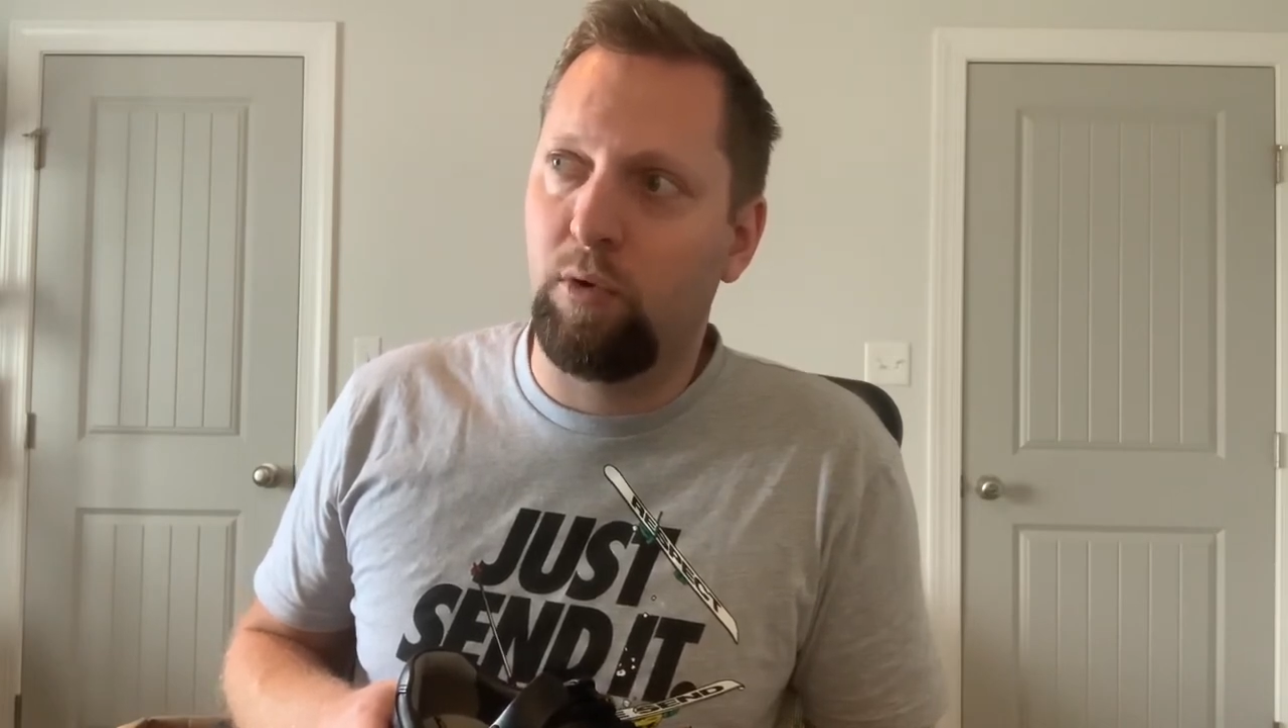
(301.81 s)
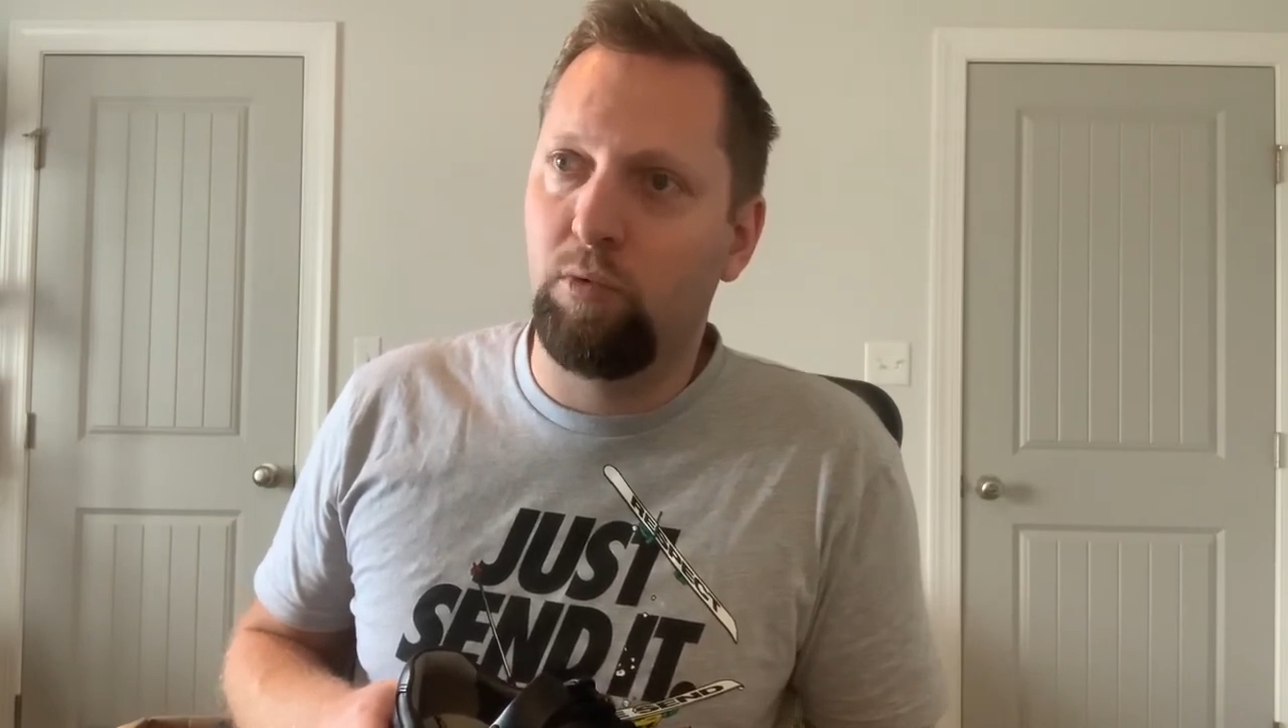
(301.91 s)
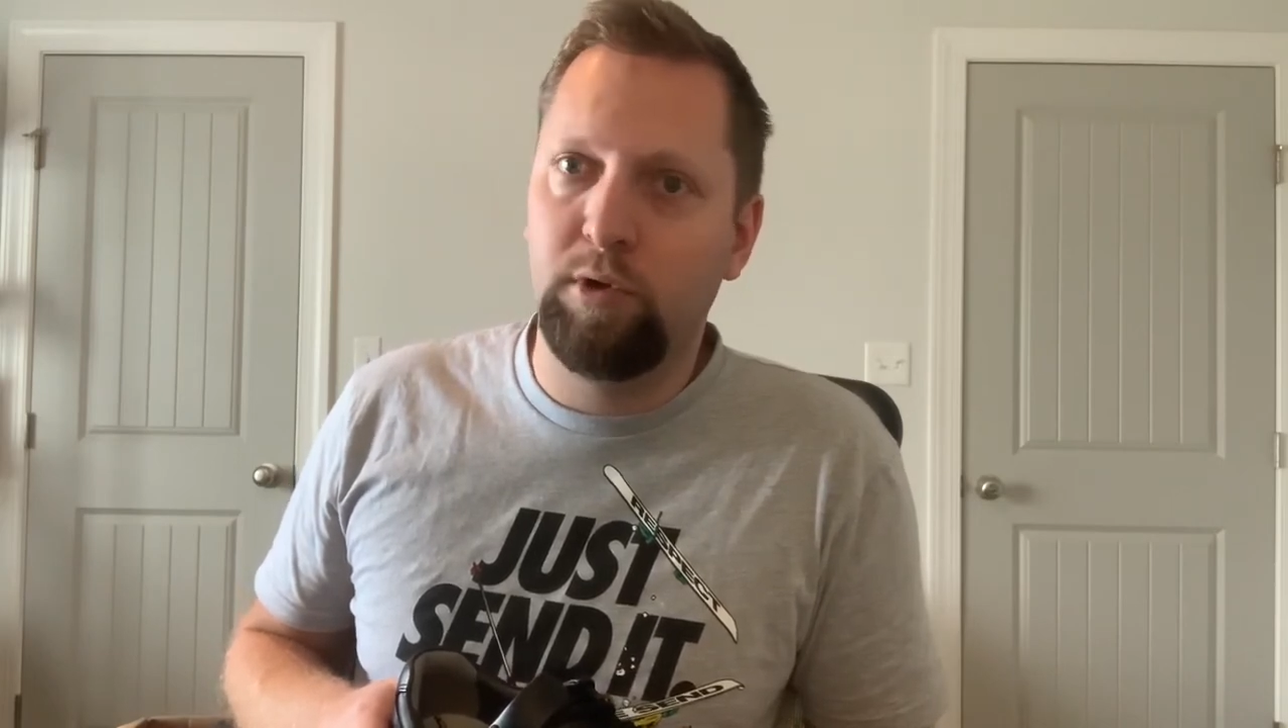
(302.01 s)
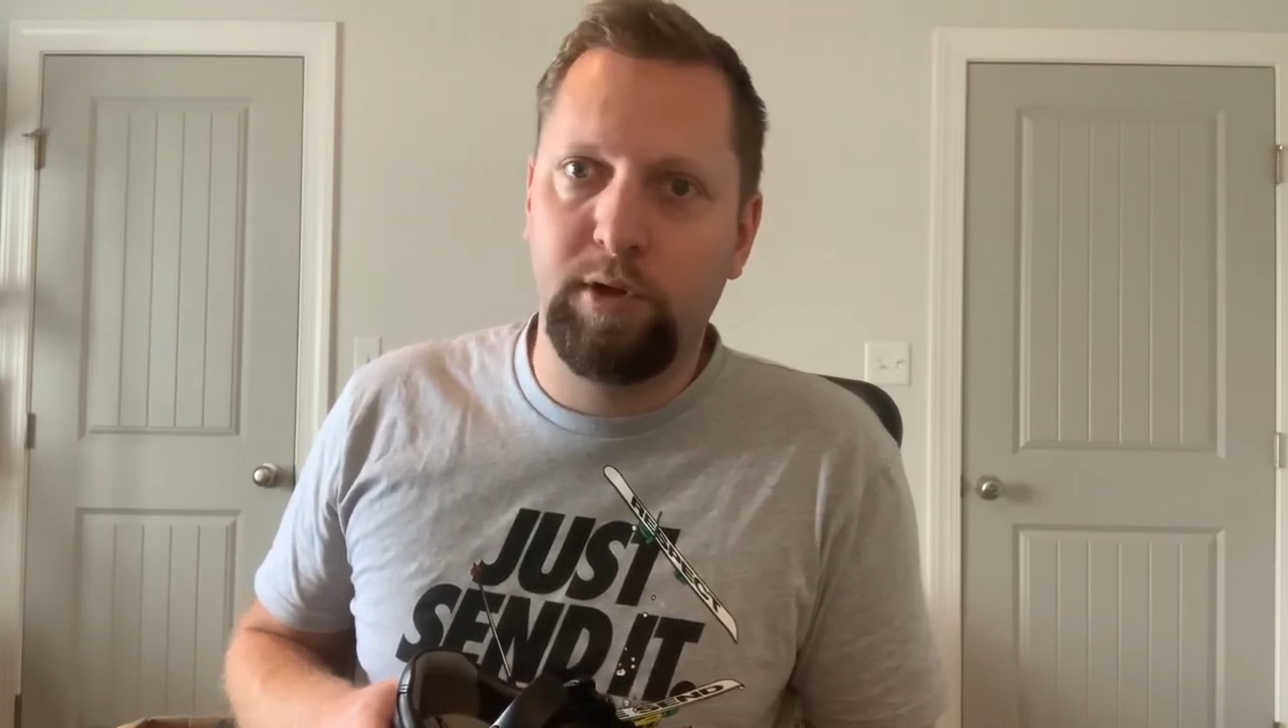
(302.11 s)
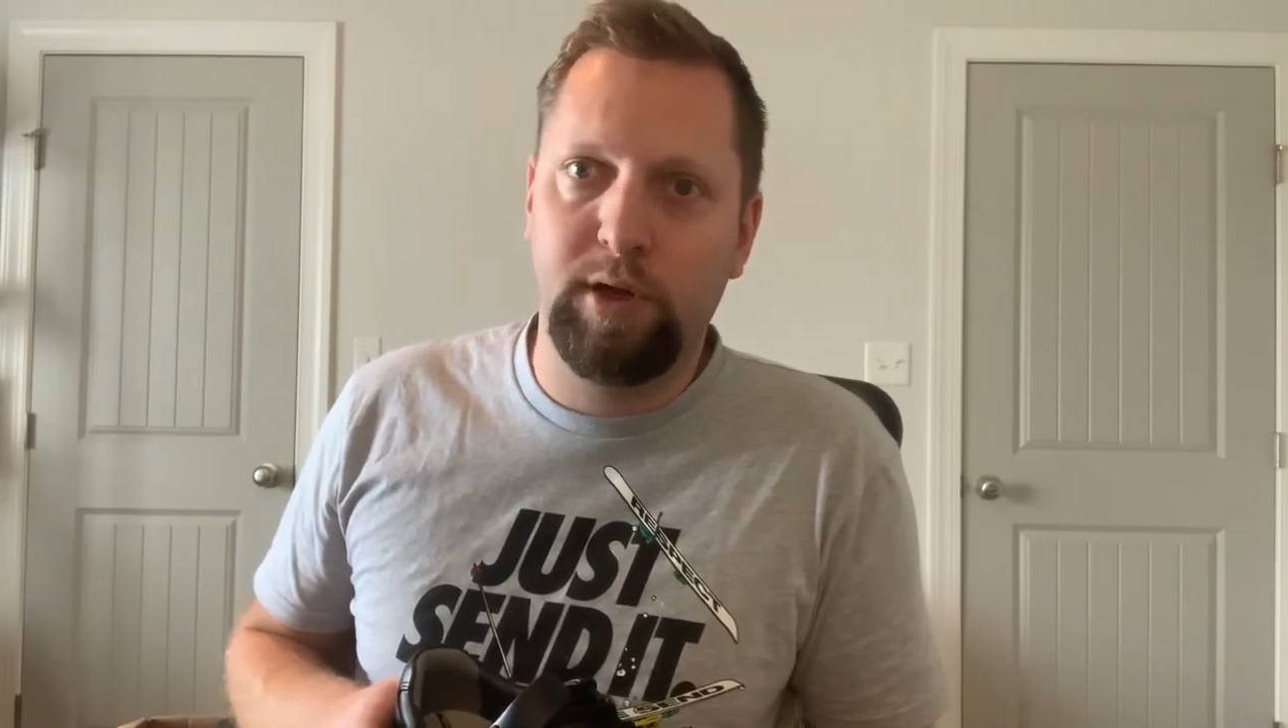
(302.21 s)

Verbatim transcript: really